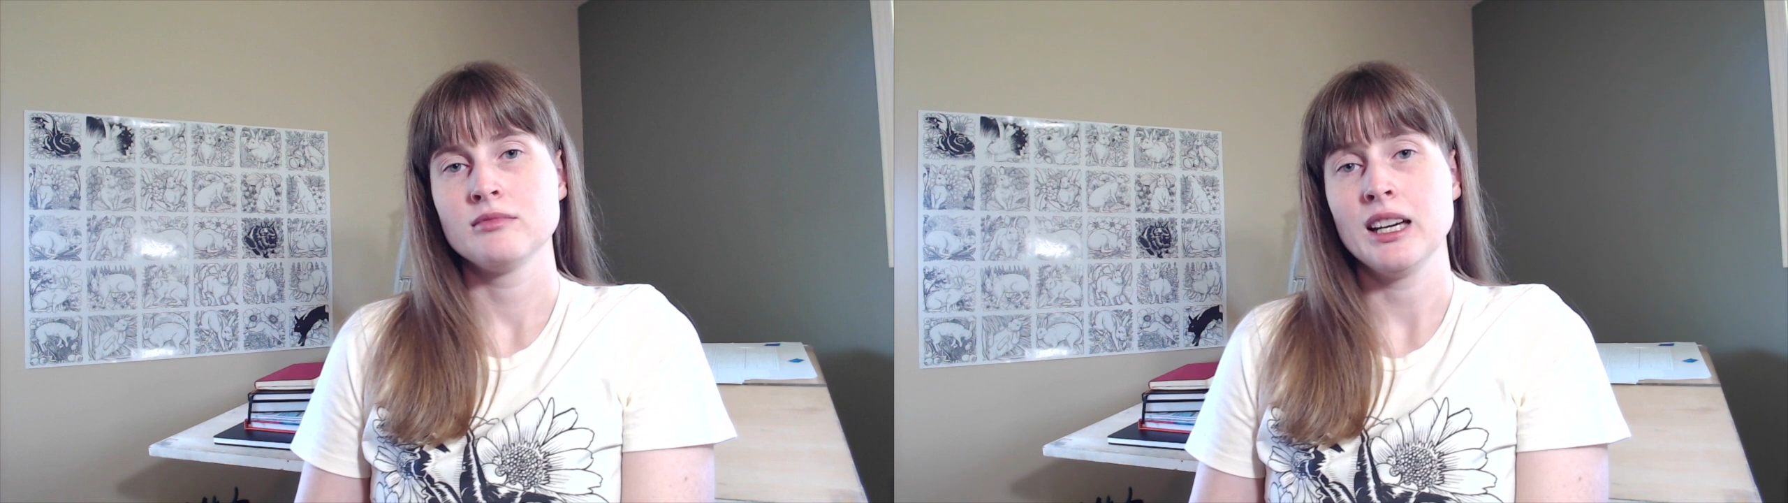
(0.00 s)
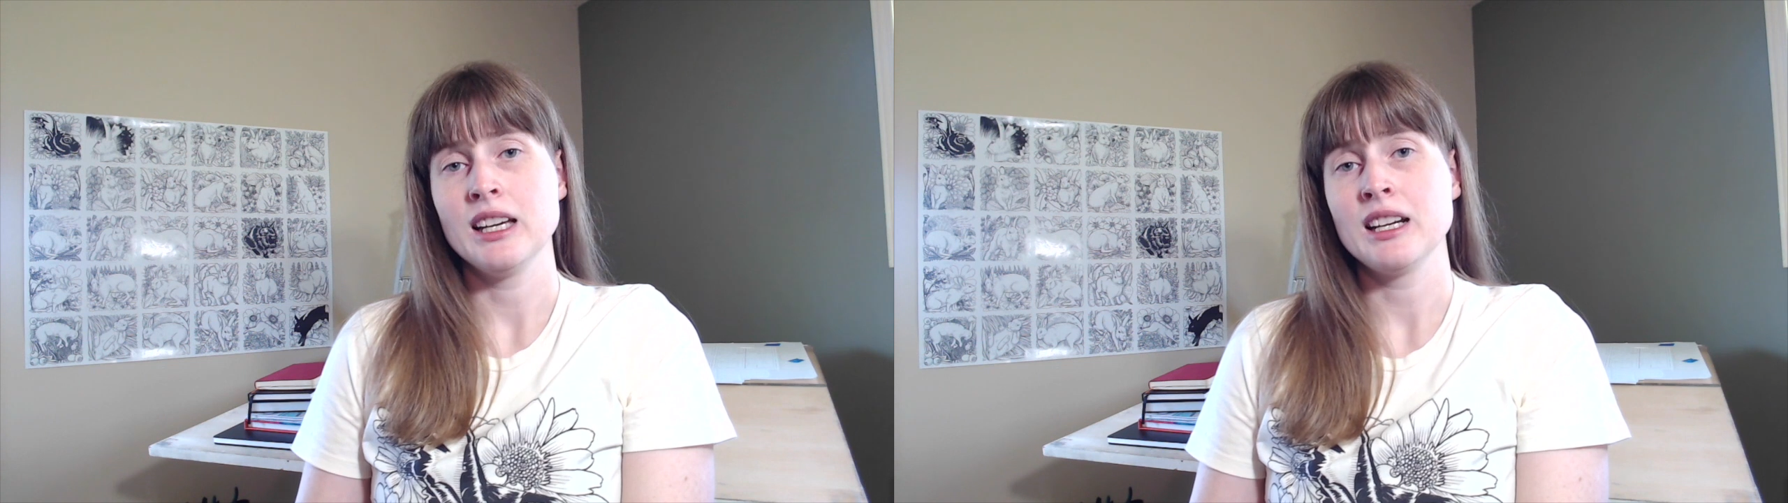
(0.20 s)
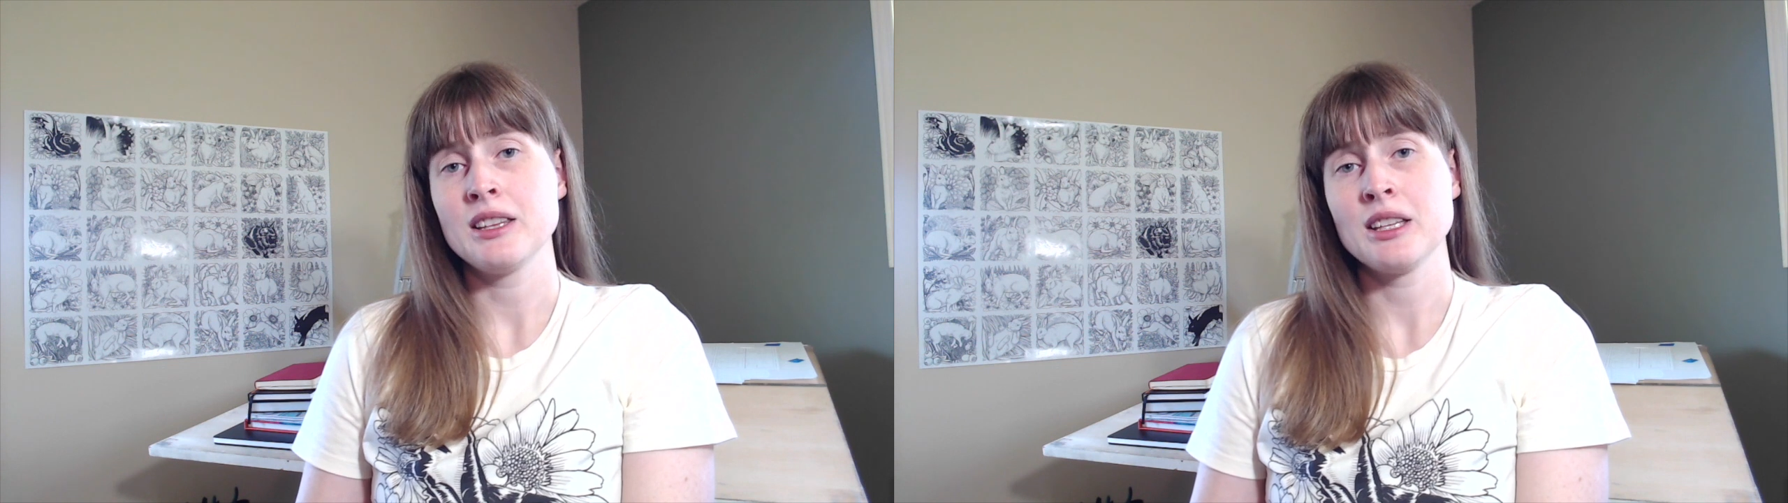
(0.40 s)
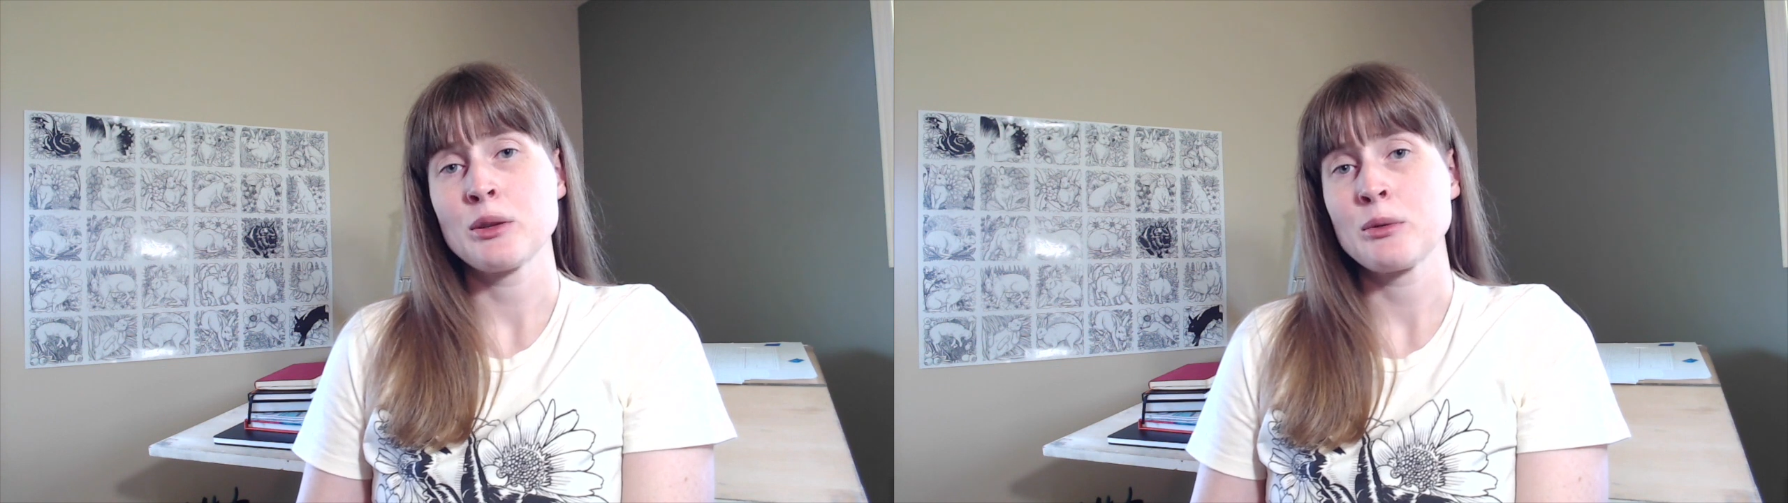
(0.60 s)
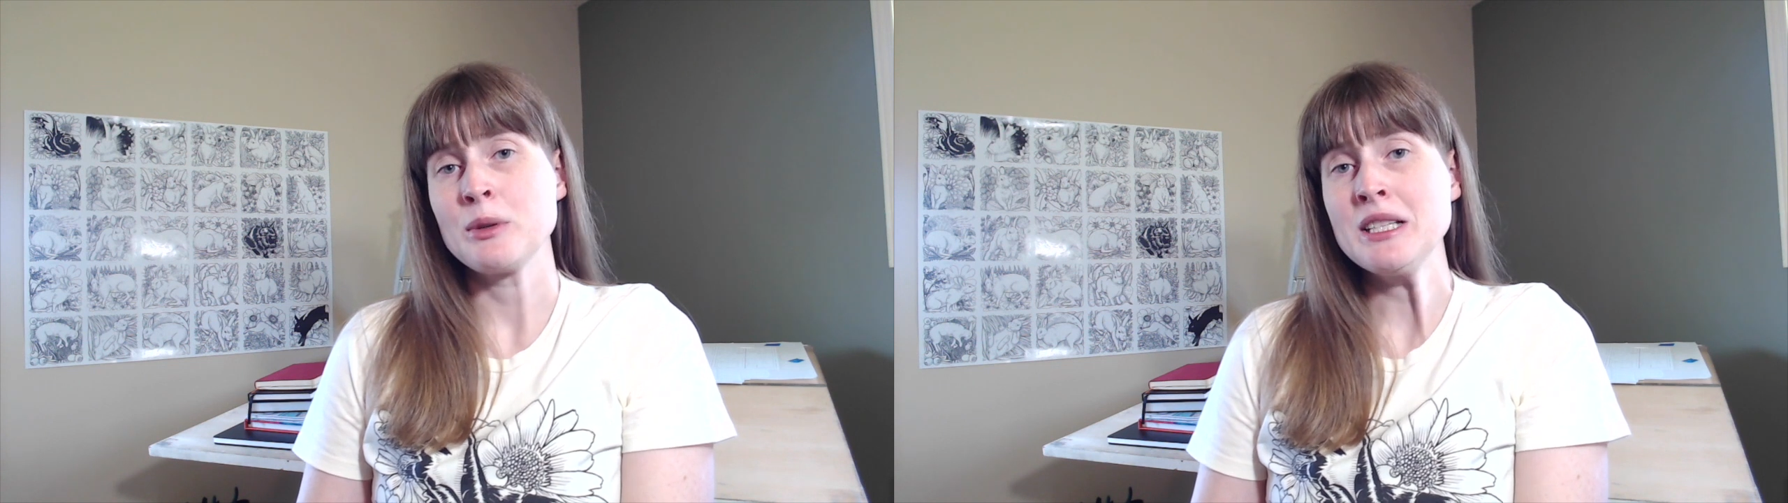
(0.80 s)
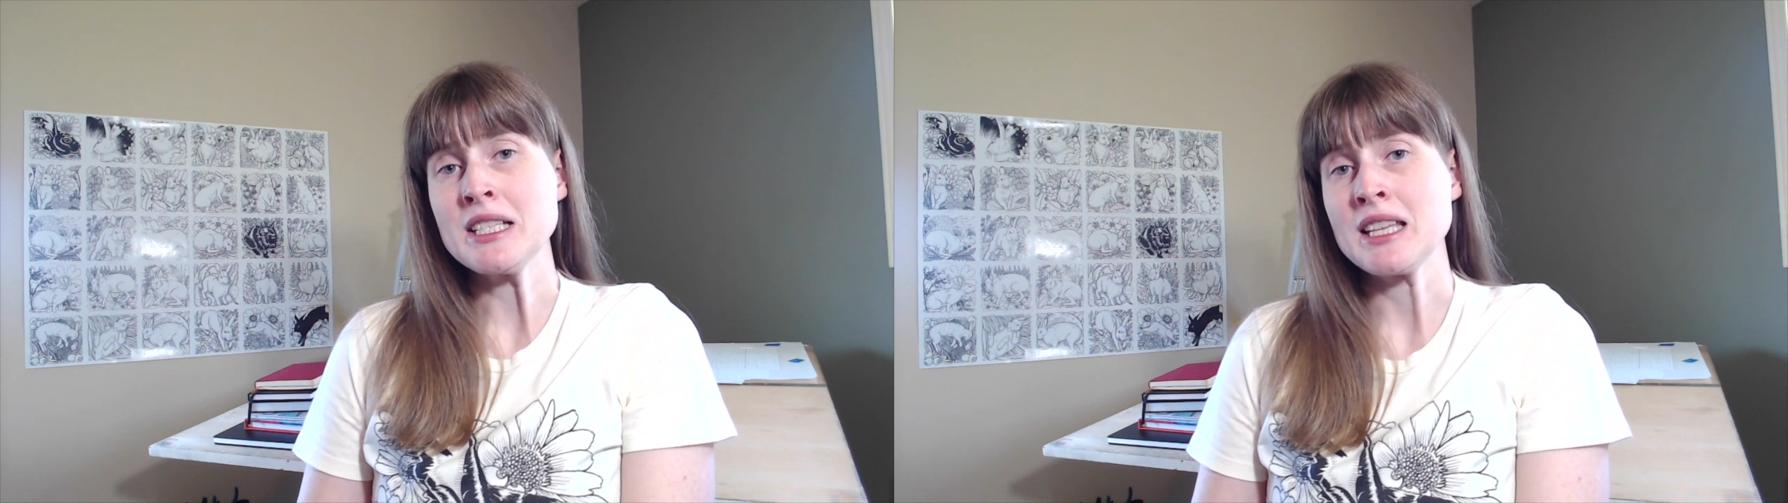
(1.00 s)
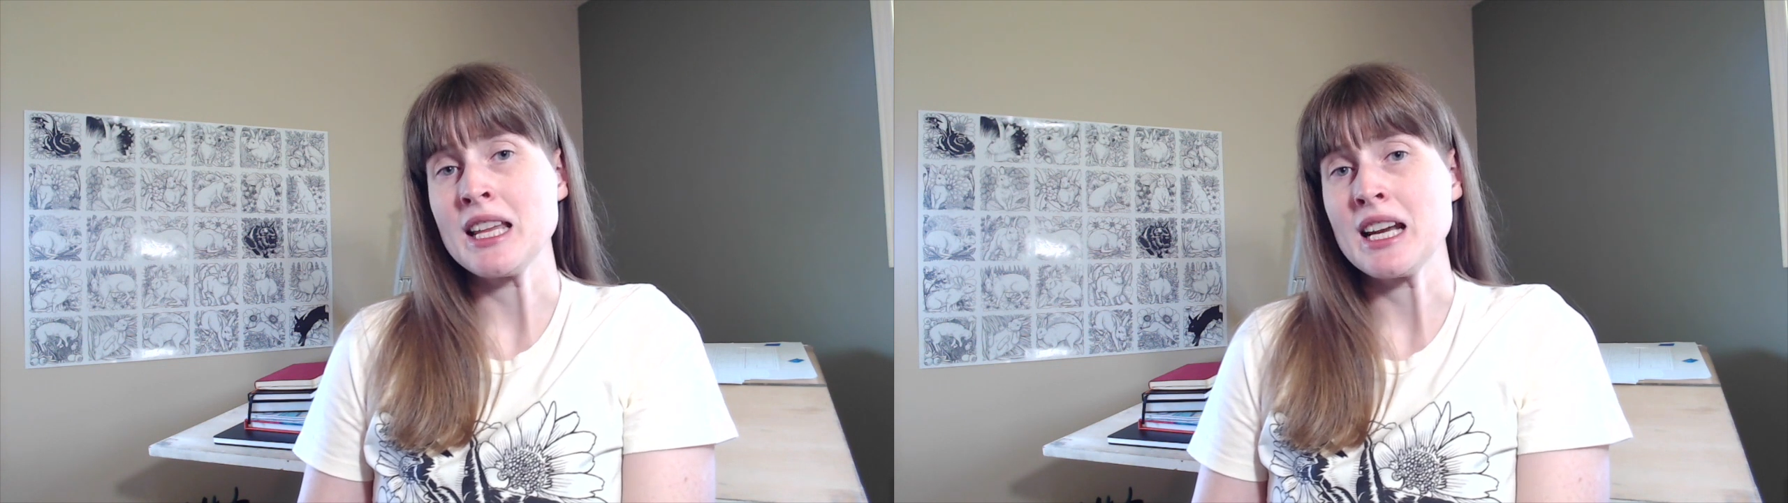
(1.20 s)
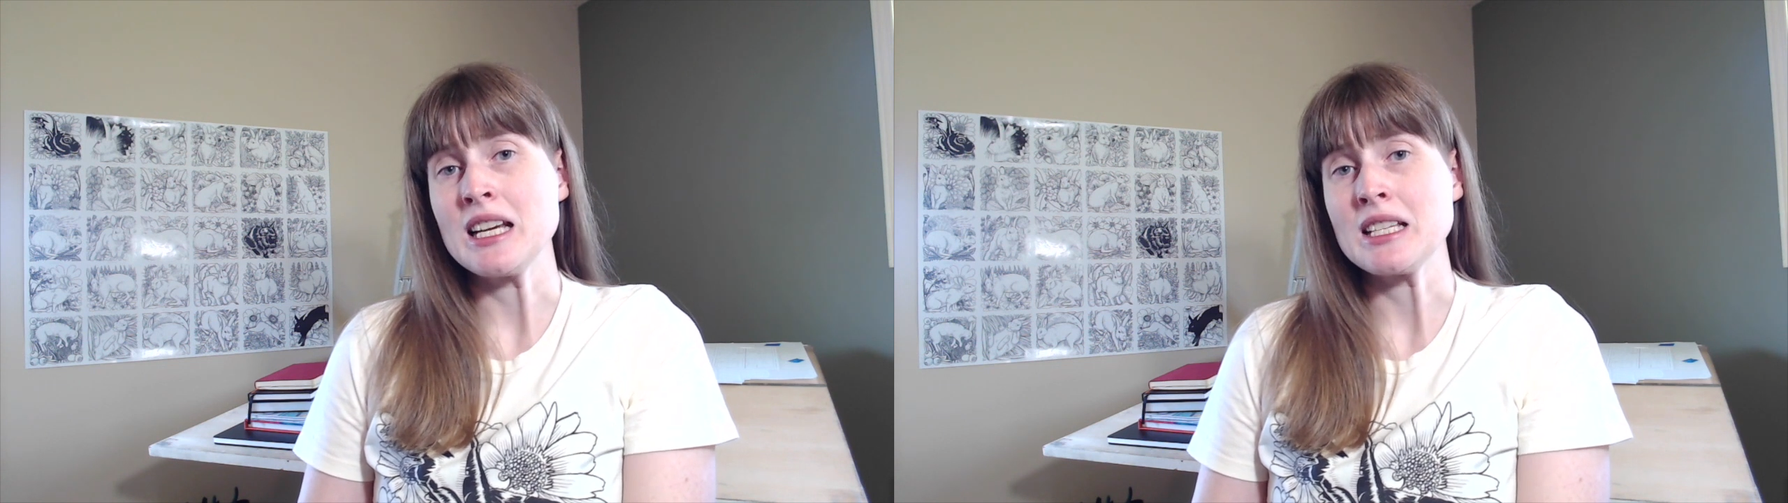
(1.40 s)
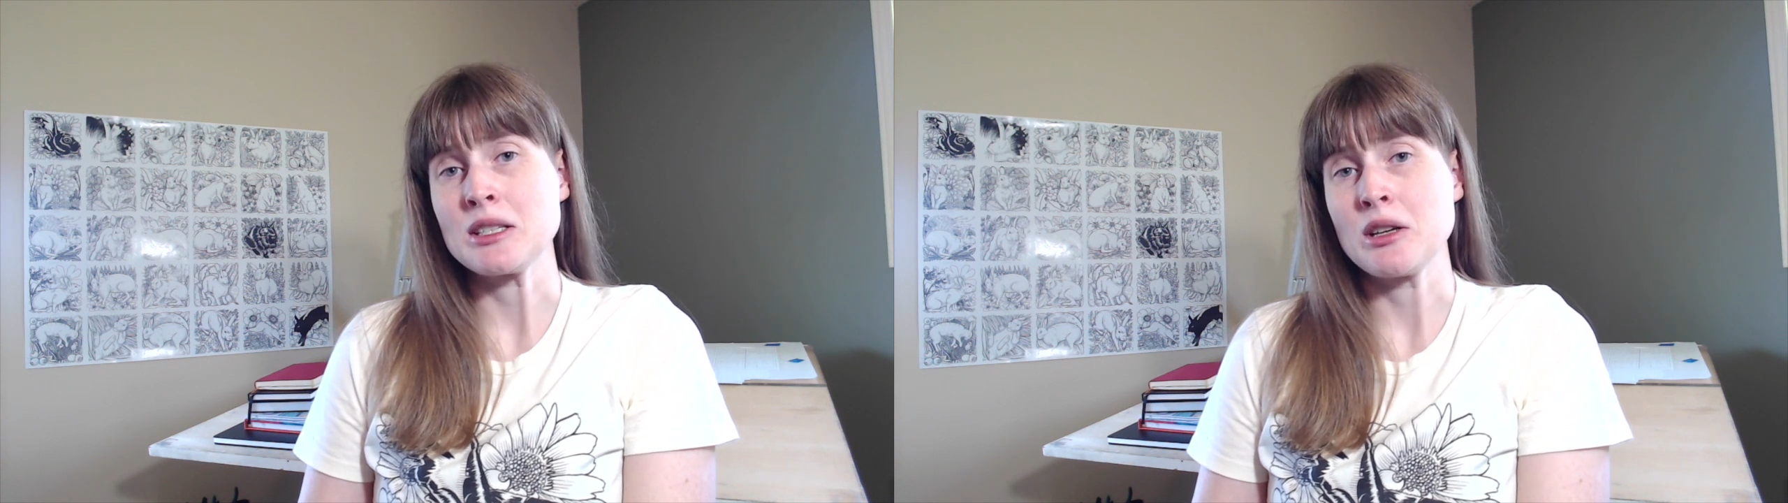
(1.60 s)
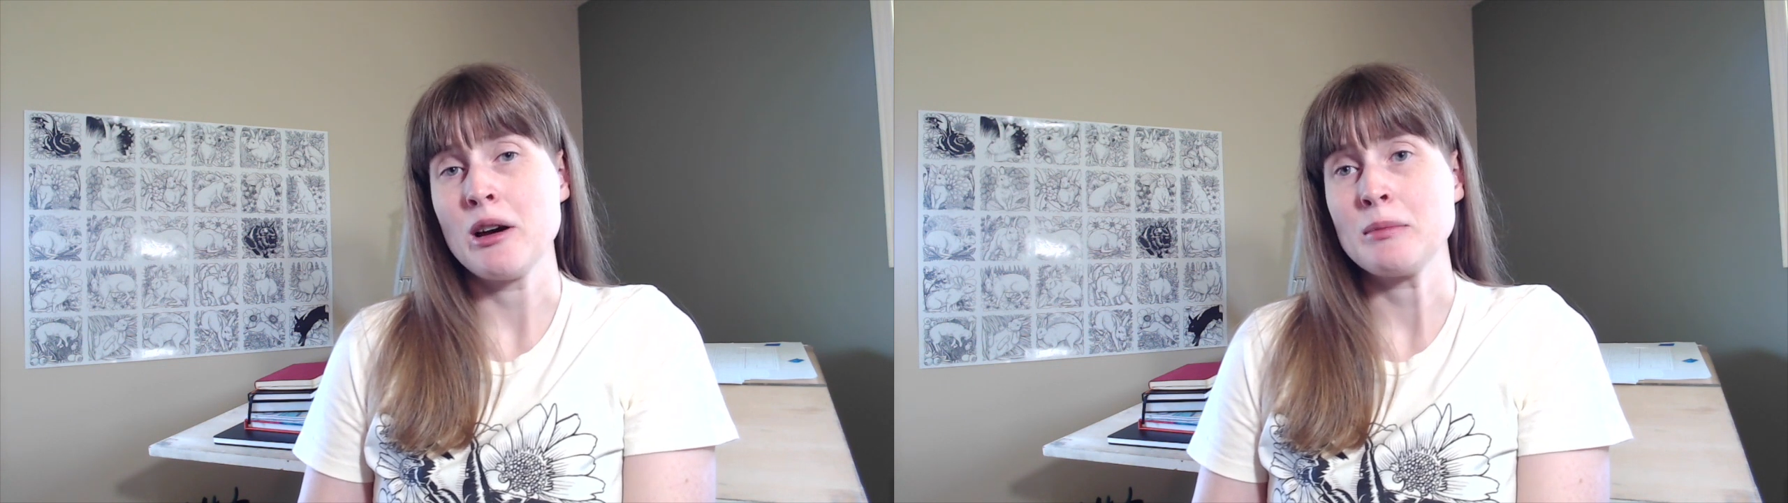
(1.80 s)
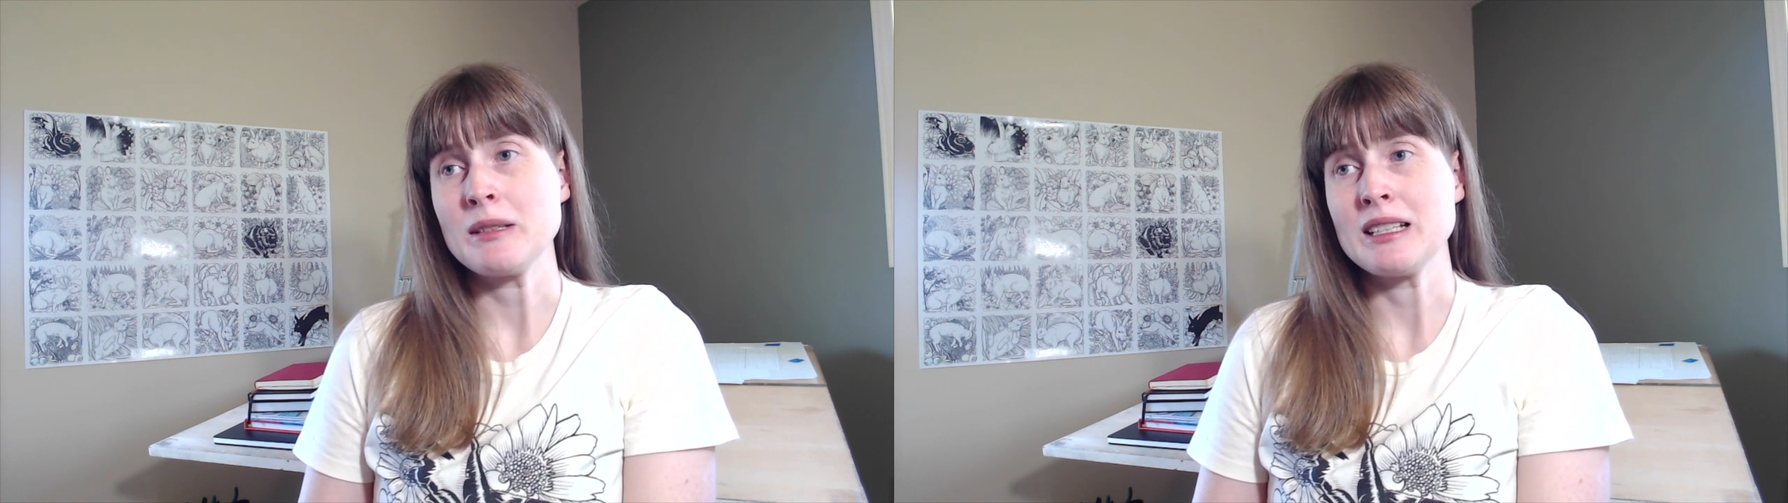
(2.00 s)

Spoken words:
And I think the reason that I stopped